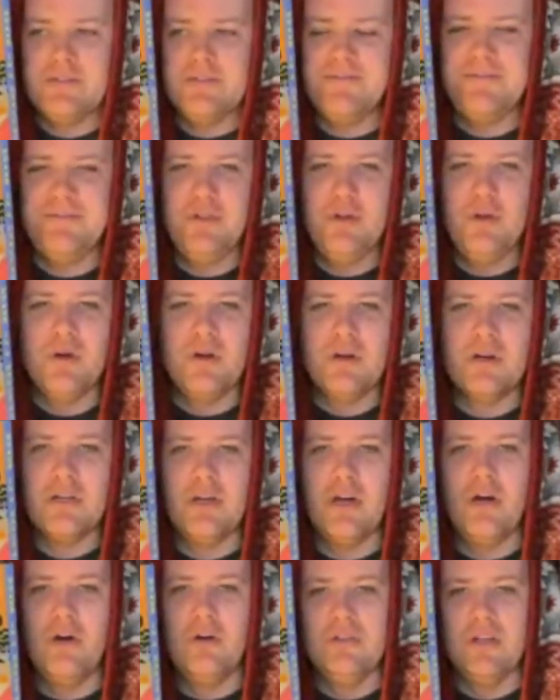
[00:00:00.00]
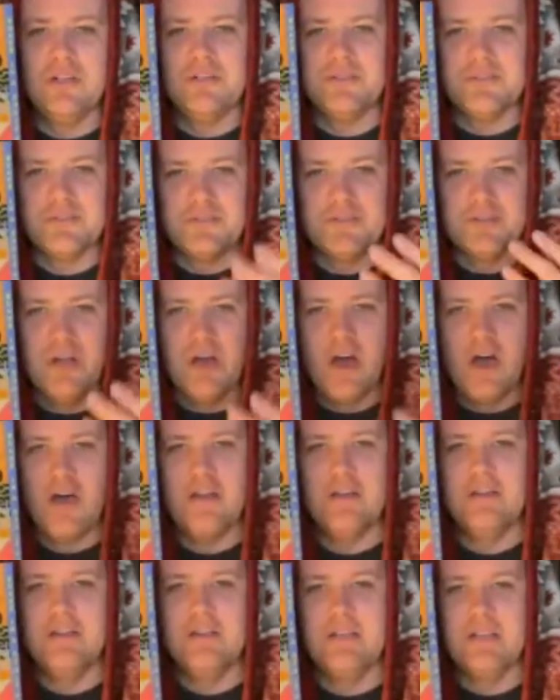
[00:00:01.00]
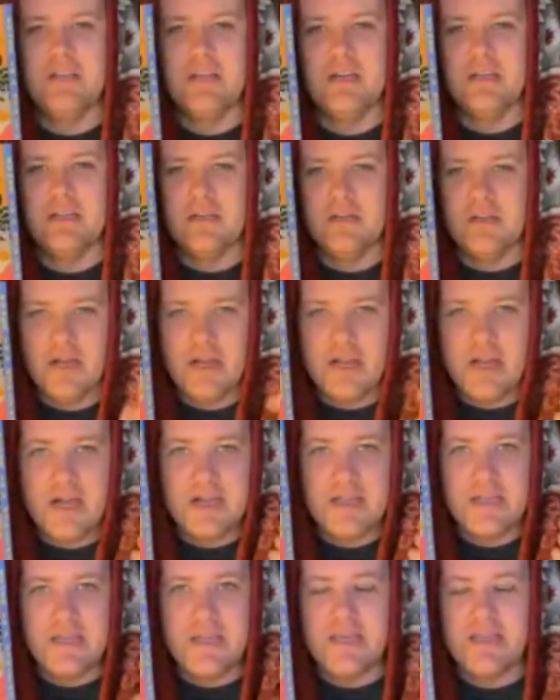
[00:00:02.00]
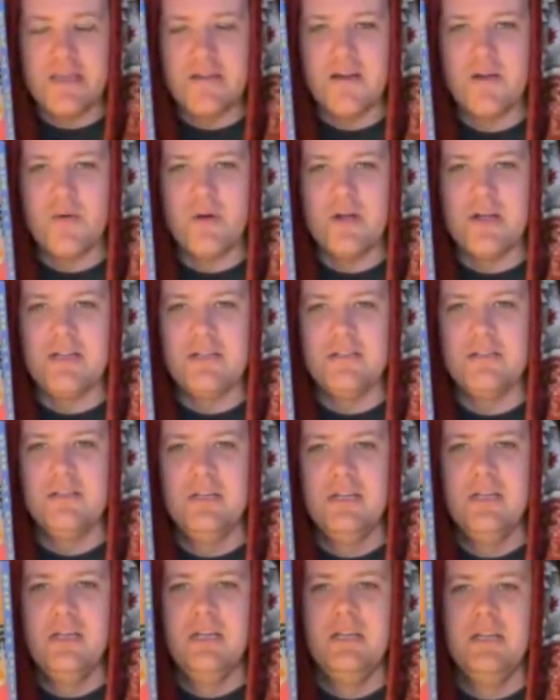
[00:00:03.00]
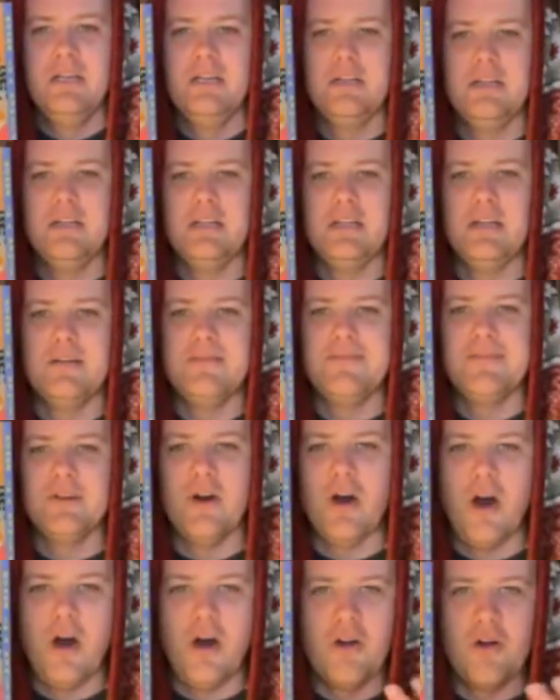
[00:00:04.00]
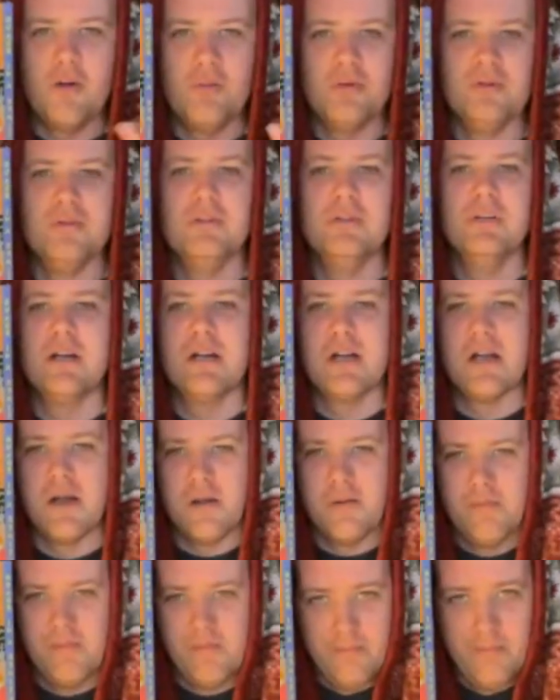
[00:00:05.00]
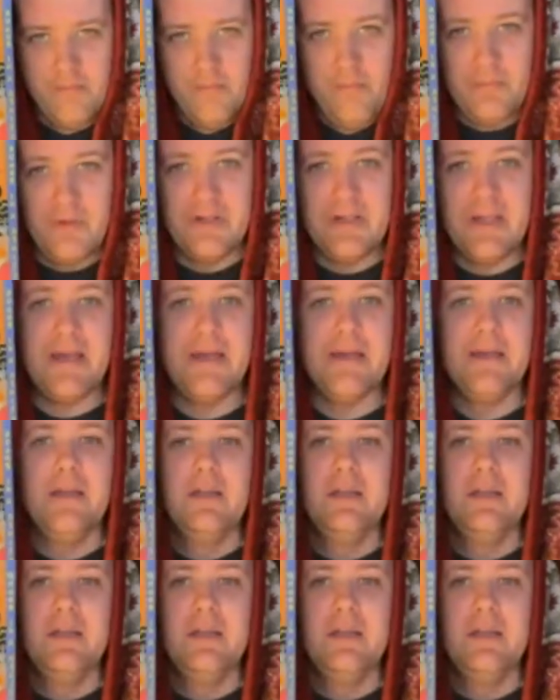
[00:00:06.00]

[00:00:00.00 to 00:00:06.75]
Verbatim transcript: a flu or a cold. Lots of snot, and uh, you know I can't hear very well, and I feel horrible. Um, but yeah.